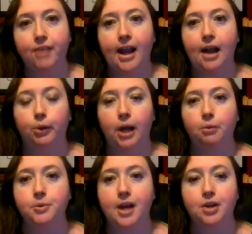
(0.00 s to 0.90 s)
Viagra
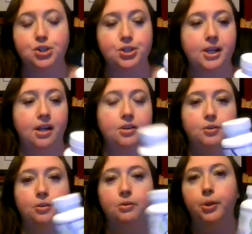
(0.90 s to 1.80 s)
was actually
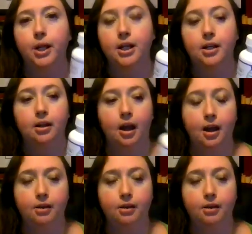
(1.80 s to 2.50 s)
created